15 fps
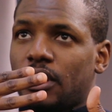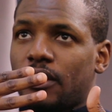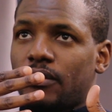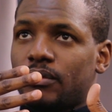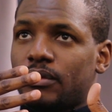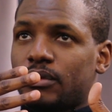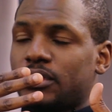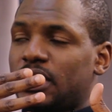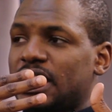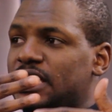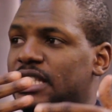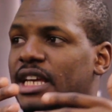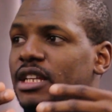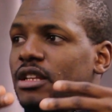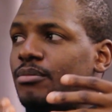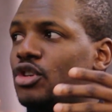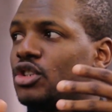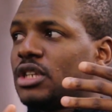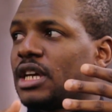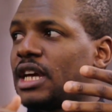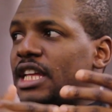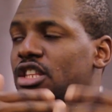eh, let's say the
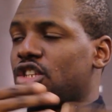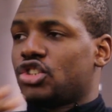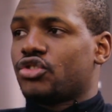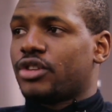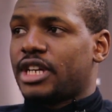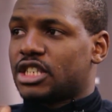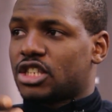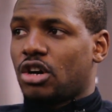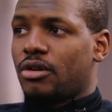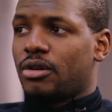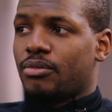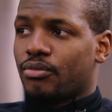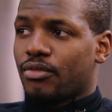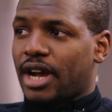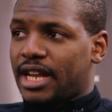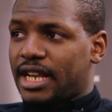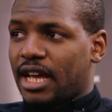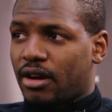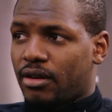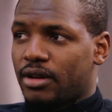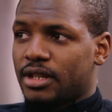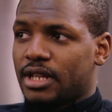music industry is going right
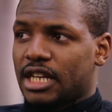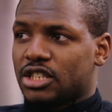now.